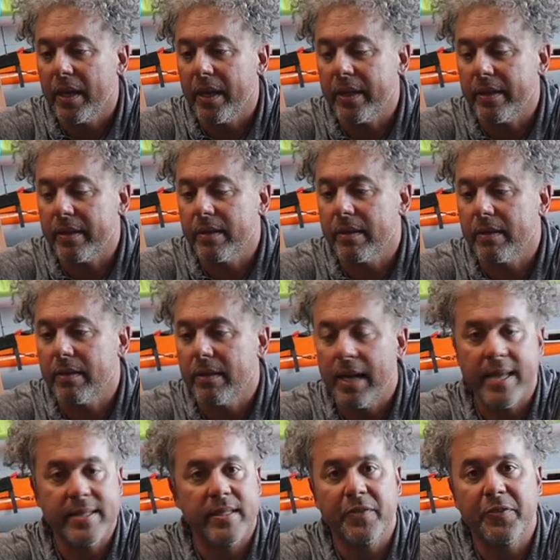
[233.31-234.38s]
it
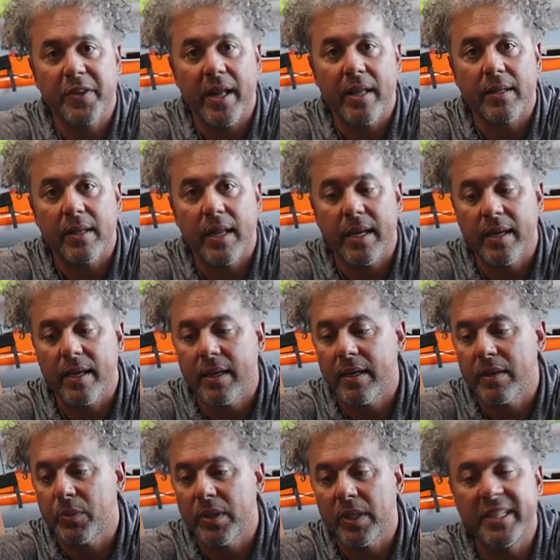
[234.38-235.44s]
has a different
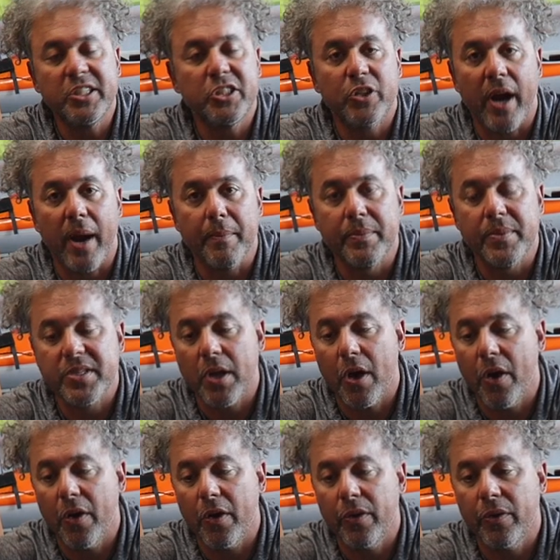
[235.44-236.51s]
colored release strap,
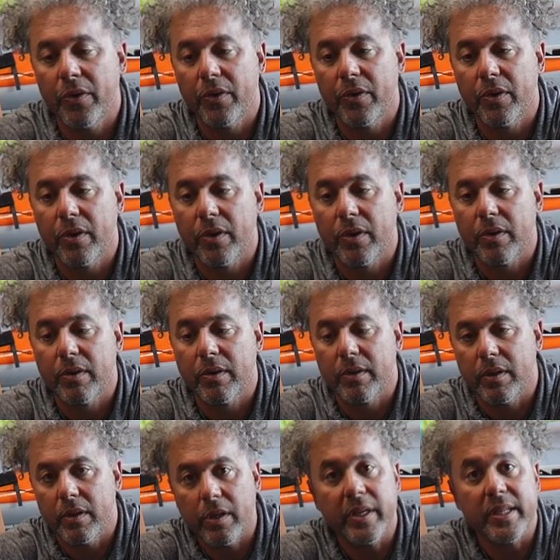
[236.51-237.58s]
so
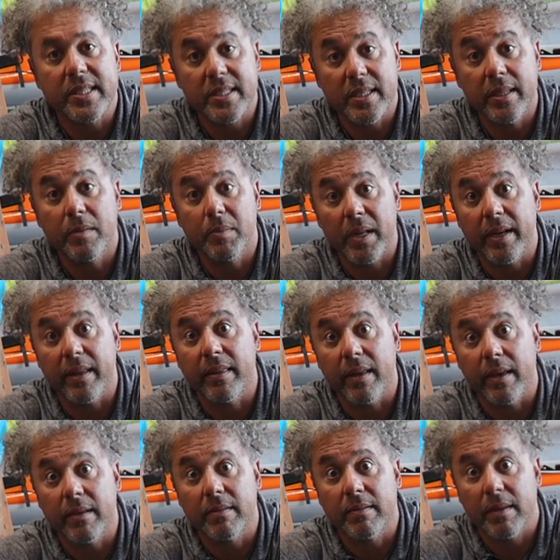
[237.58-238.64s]
you can see the bloody
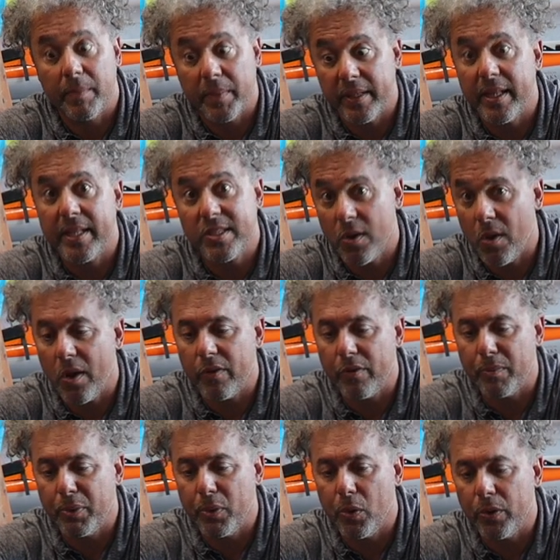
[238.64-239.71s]
thing. I mean, that's kind of
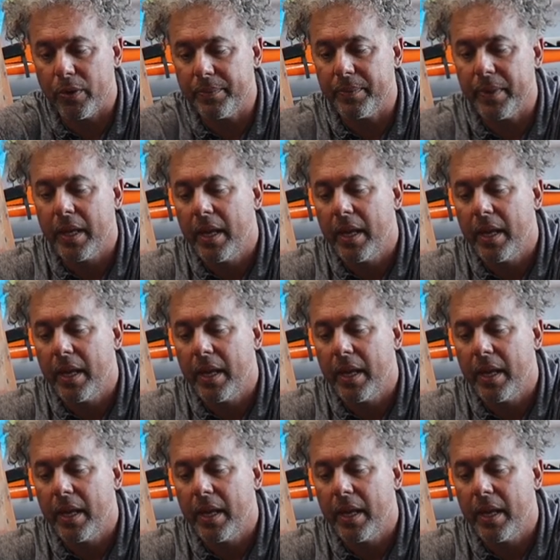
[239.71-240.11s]
important.